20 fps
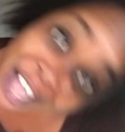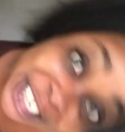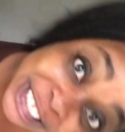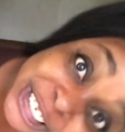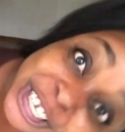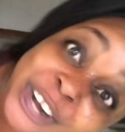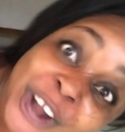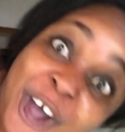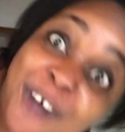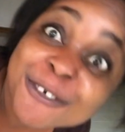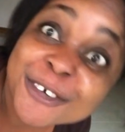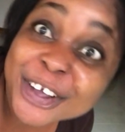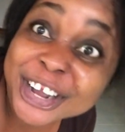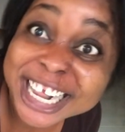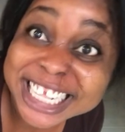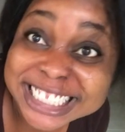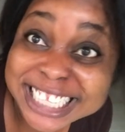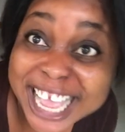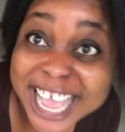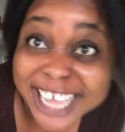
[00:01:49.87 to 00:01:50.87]
So no further
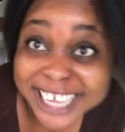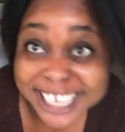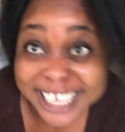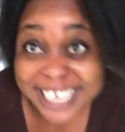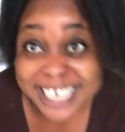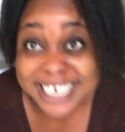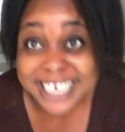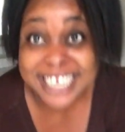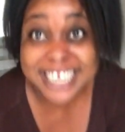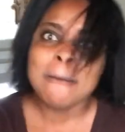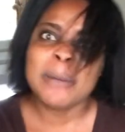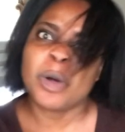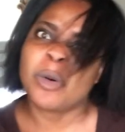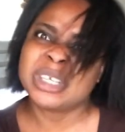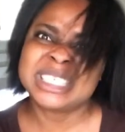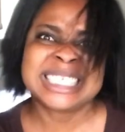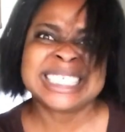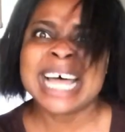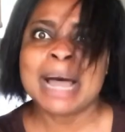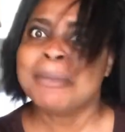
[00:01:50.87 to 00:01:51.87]
talking, I go
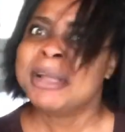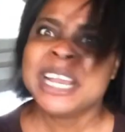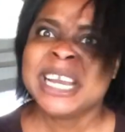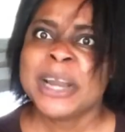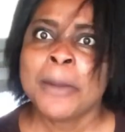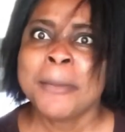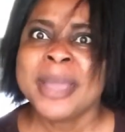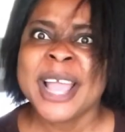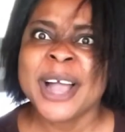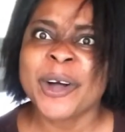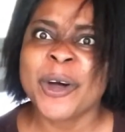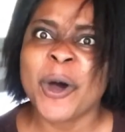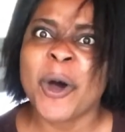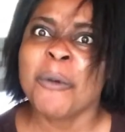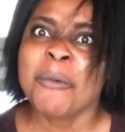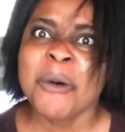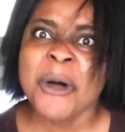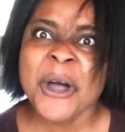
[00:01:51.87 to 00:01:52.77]
stab you in the makeup.